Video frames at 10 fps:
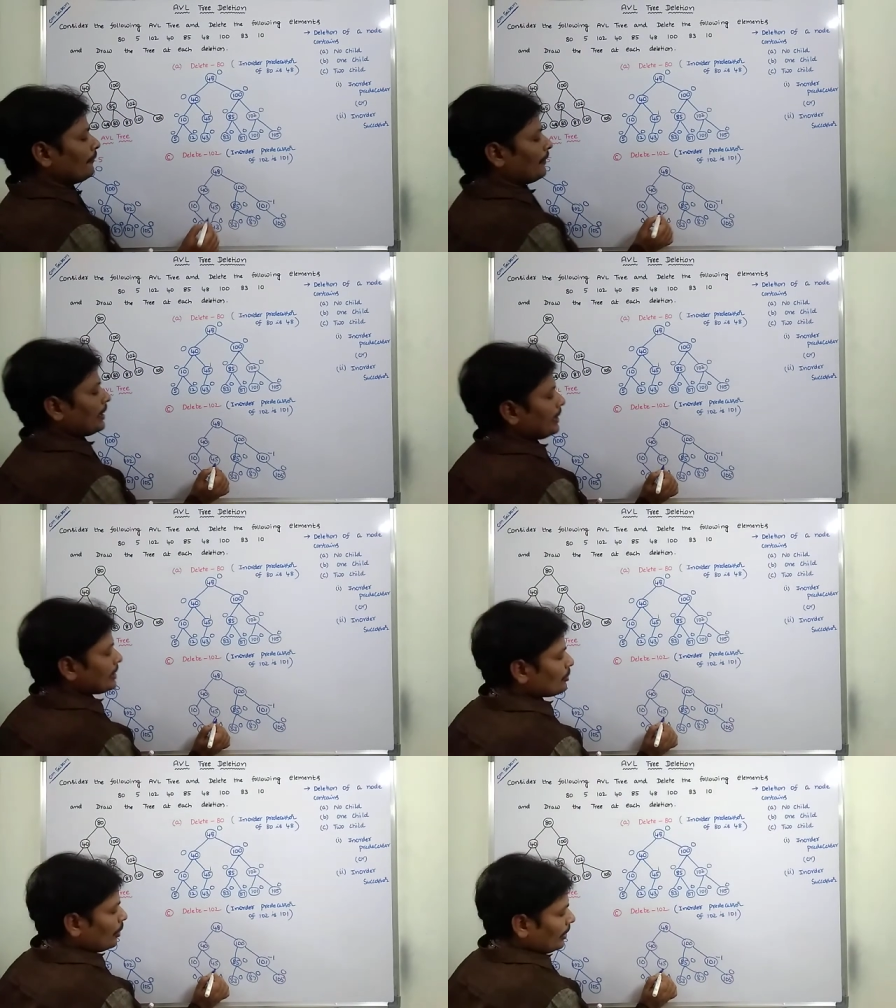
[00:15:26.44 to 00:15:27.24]
For
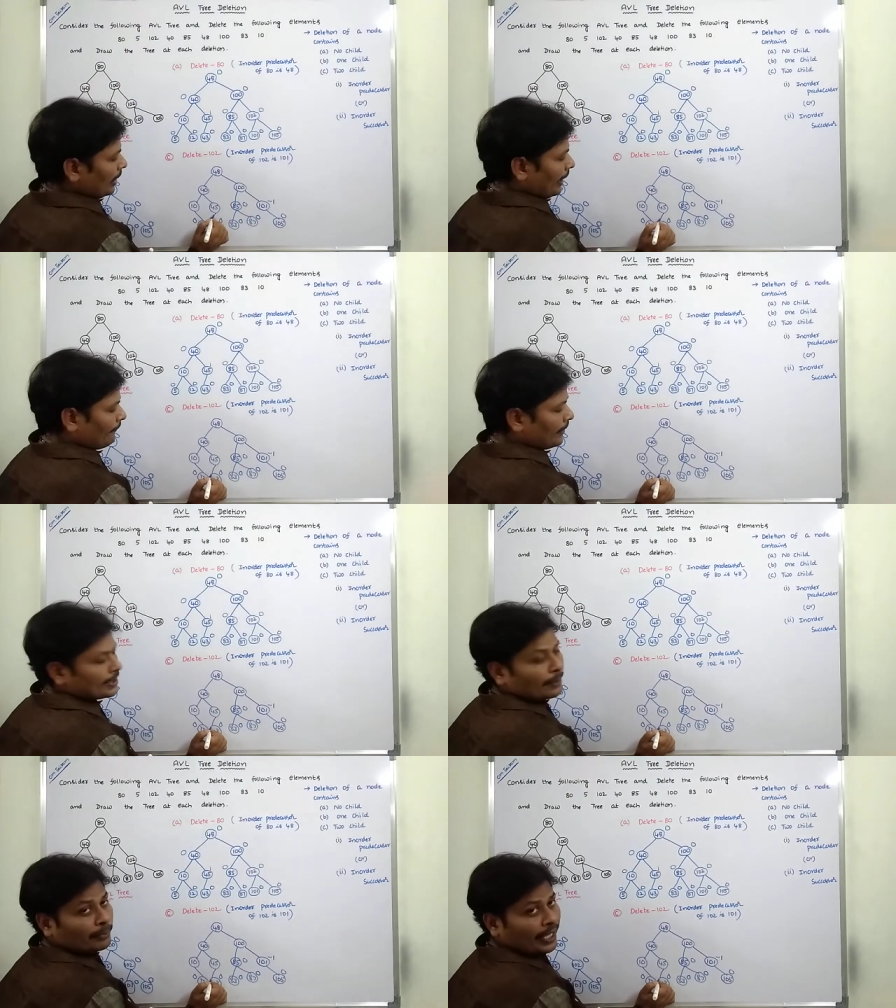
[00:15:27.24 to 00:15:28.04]
this node, left
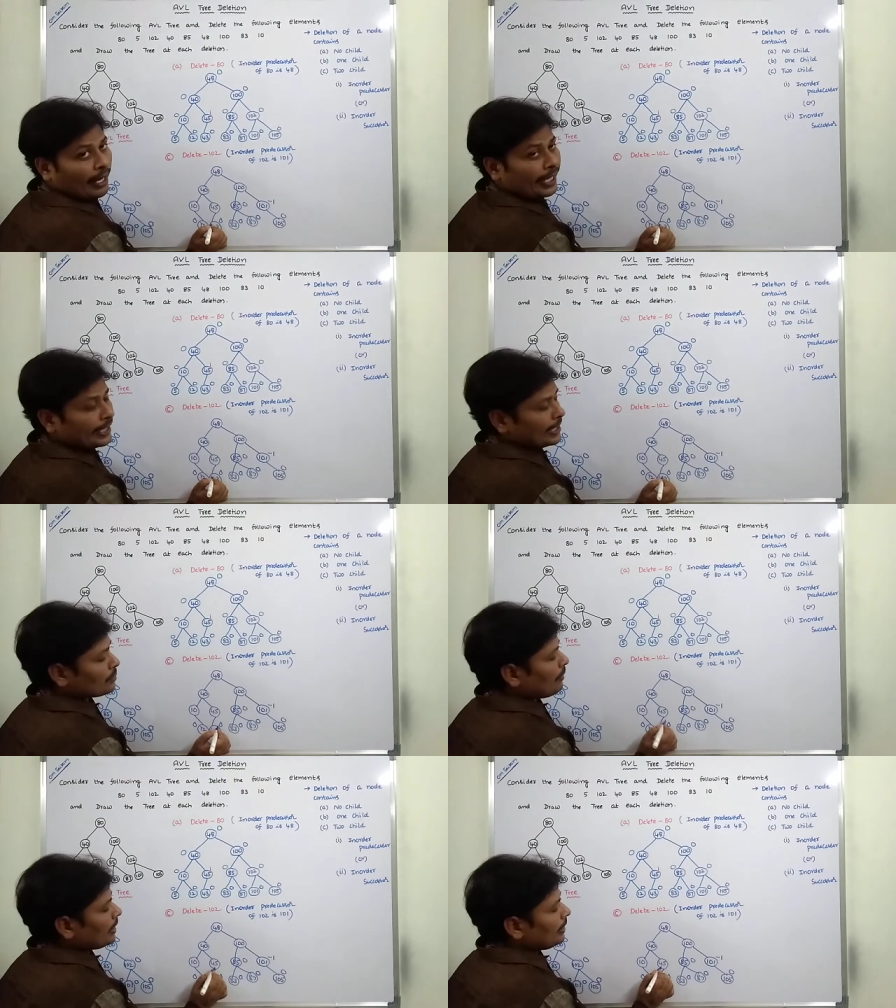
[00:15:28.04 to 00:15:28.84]
subtree height
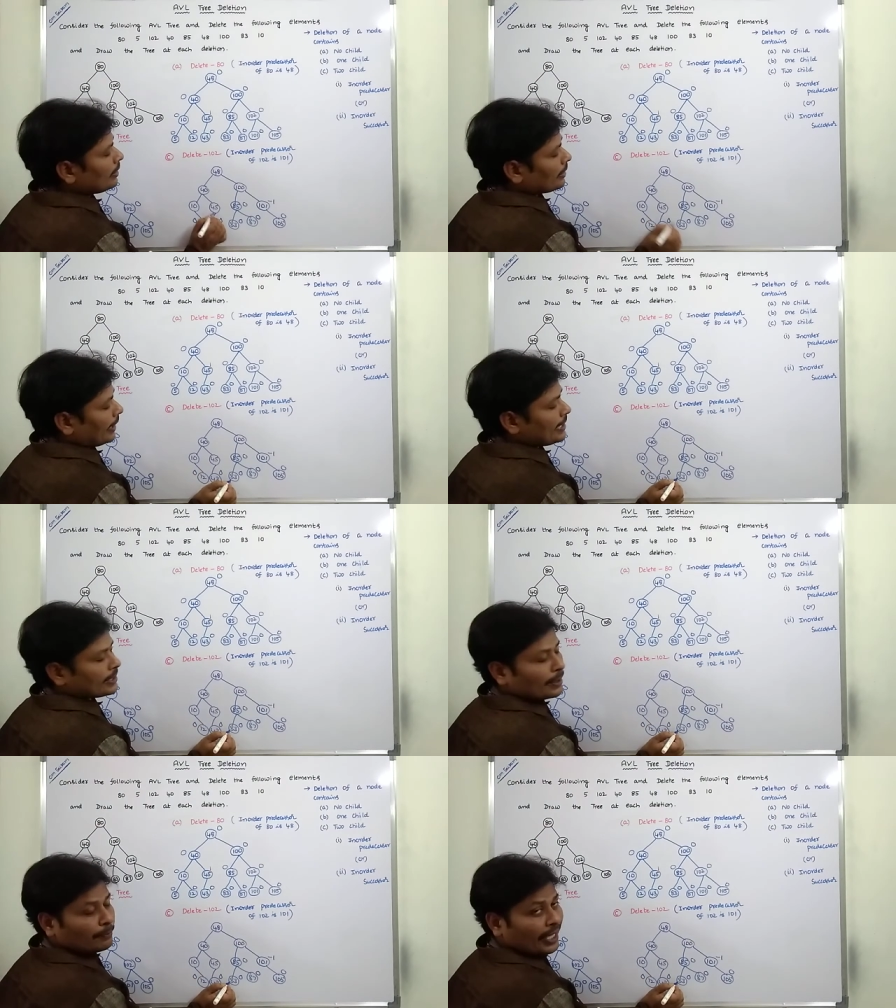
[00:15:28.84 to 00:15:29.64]
is one, right
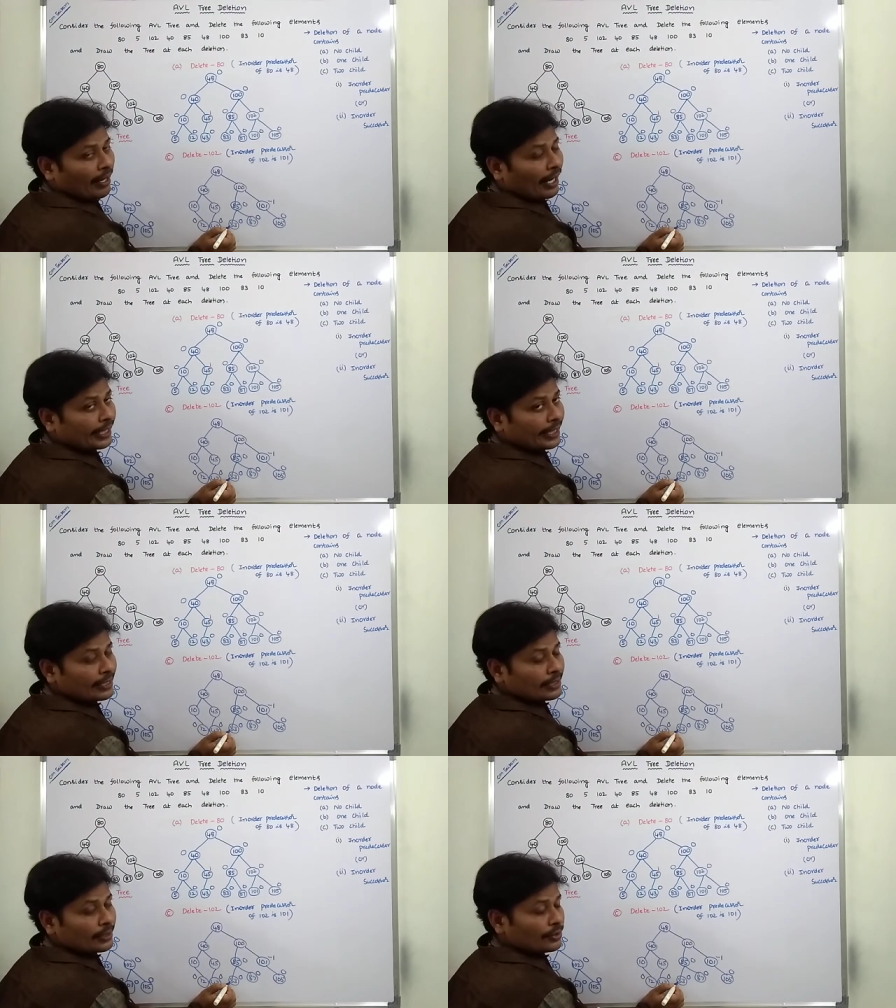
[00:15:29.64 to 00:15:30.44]
subtree height
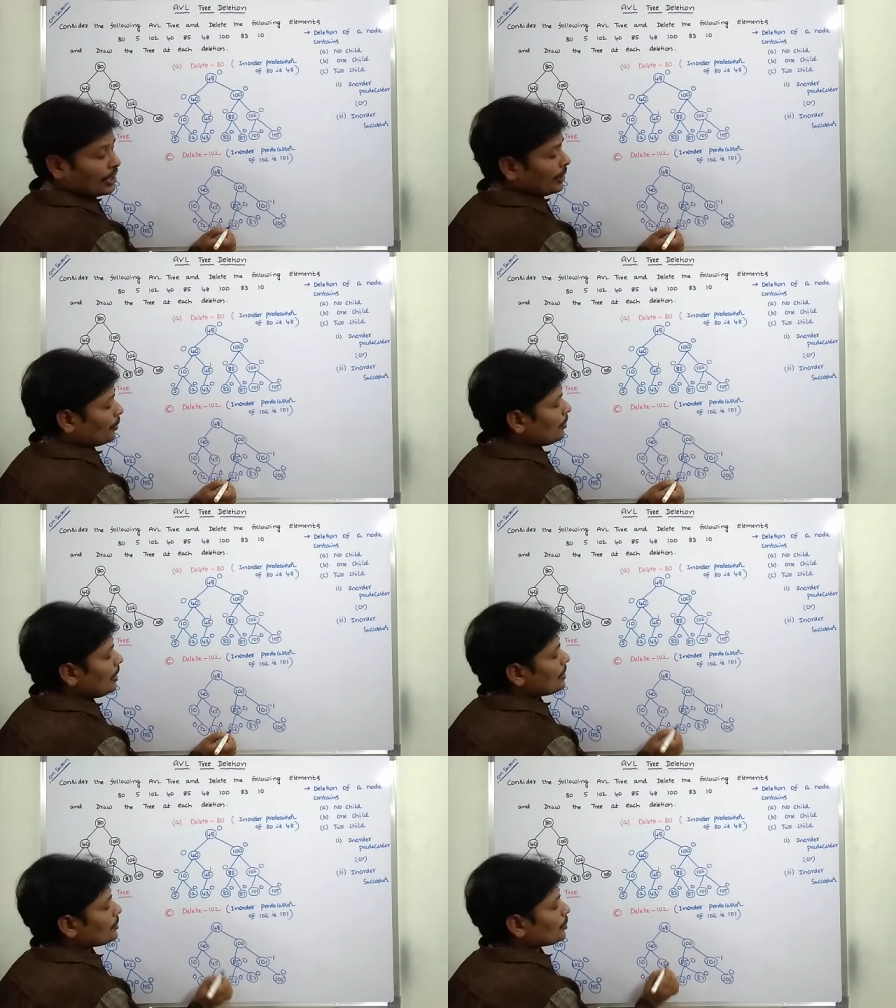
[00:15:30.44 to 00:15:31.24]
is
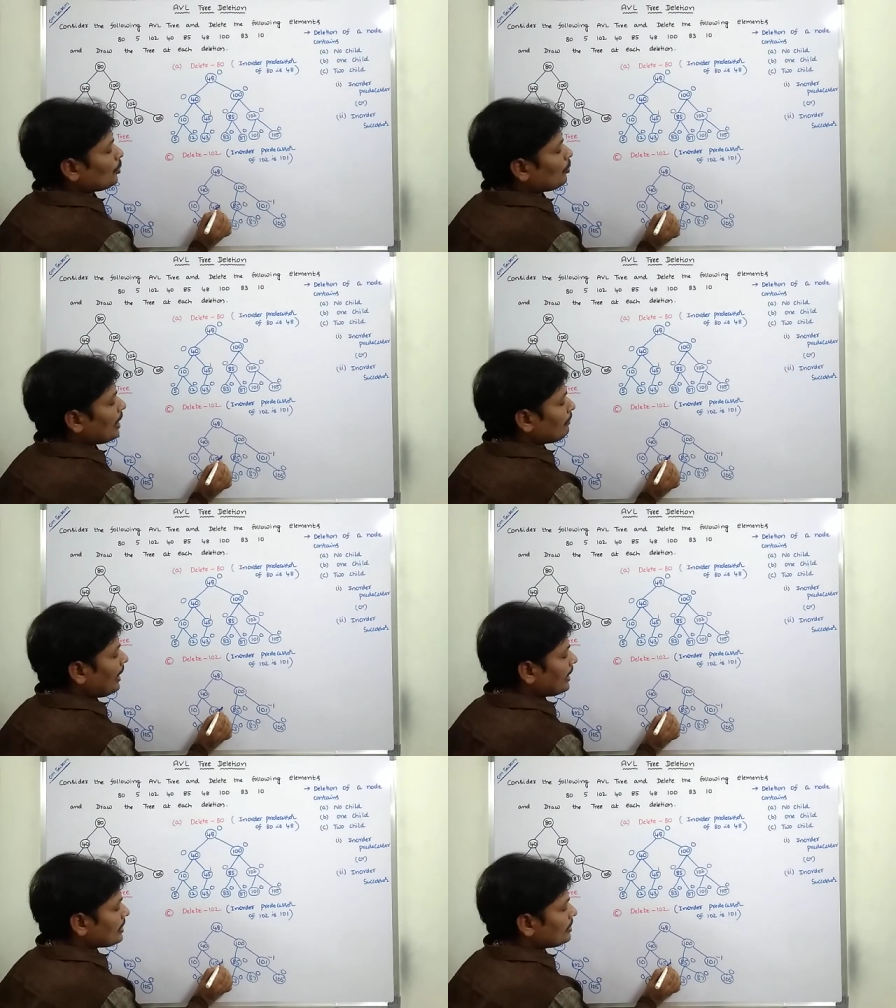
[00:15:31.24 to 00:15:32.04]
zero, so one
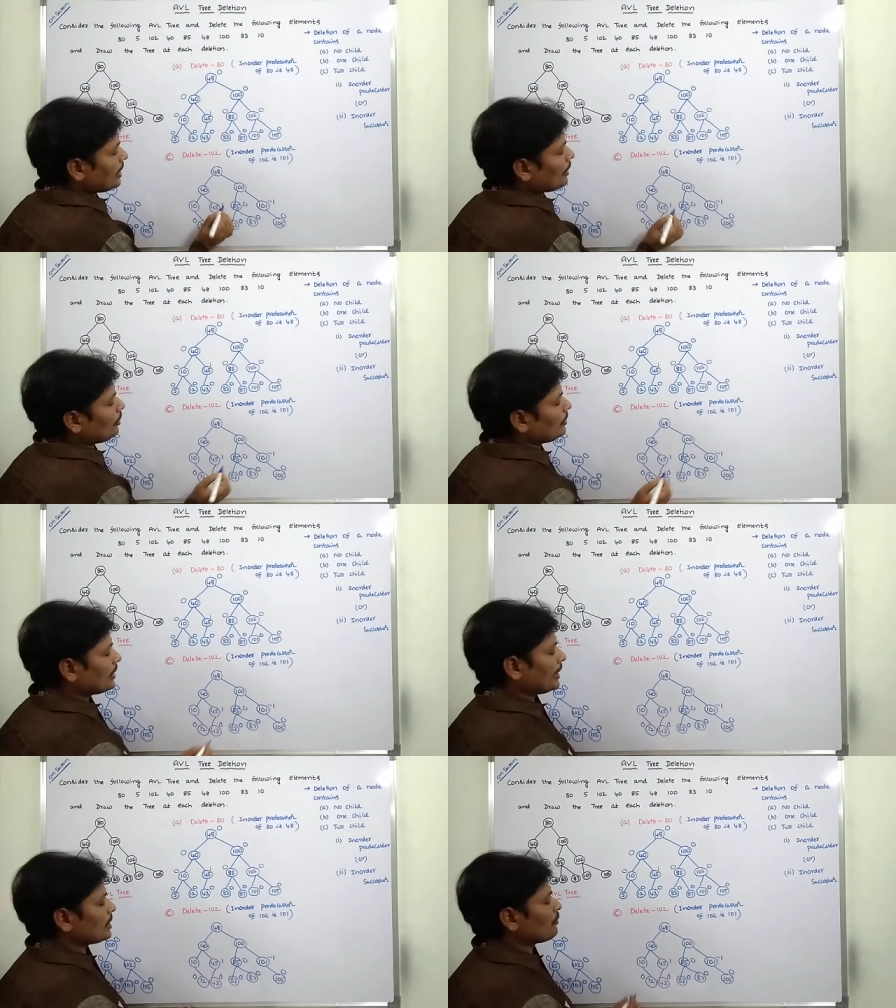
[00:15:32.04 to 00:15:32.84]
minus zero,
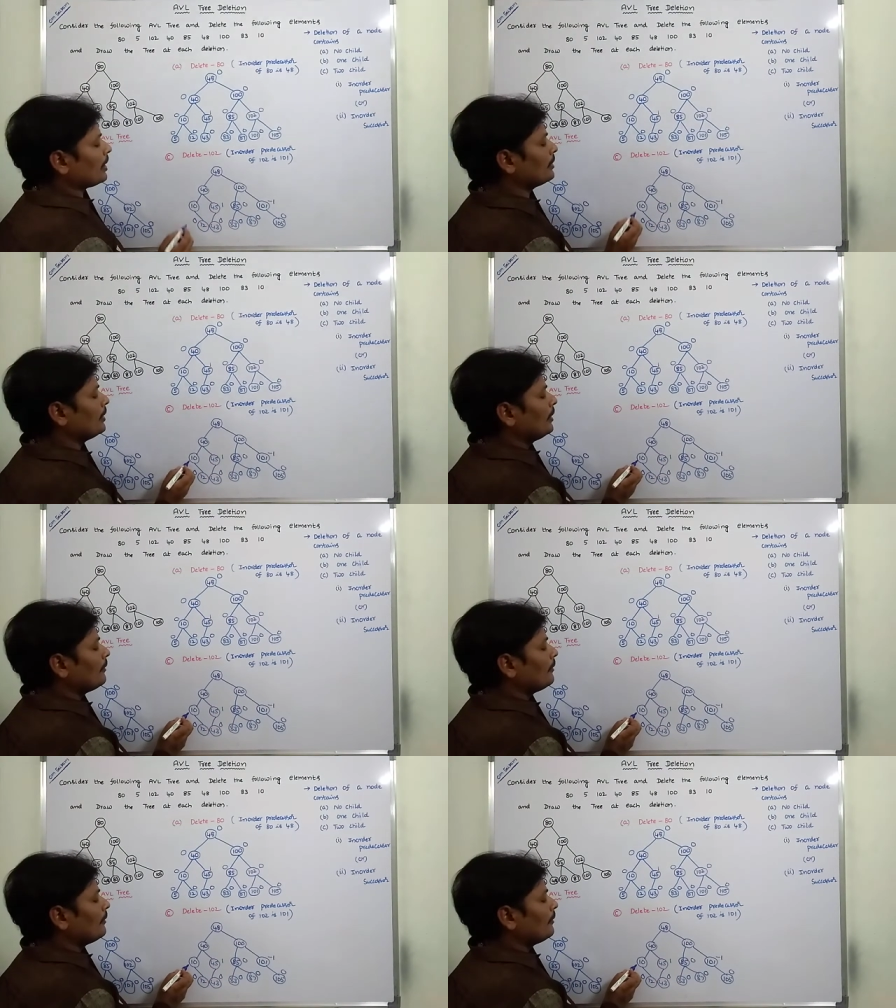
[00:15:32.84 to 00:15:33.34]
that is one.